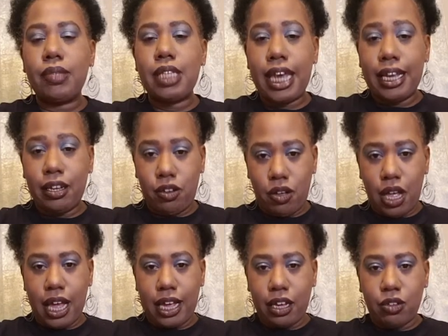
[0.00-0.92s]
Dayton,
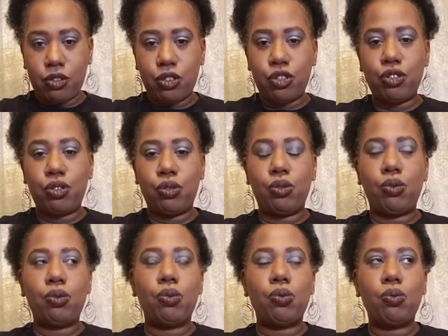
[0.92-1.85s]
Ohio
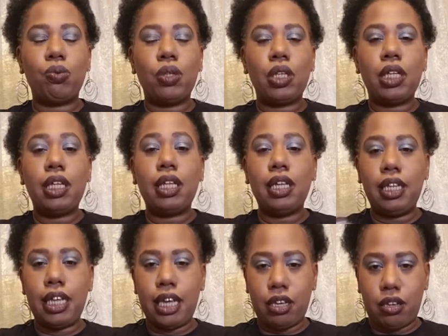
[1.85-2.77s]
to
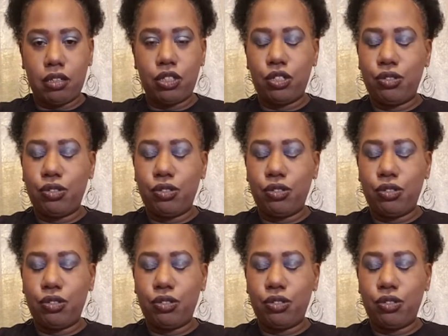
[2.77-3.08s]
Lagos, I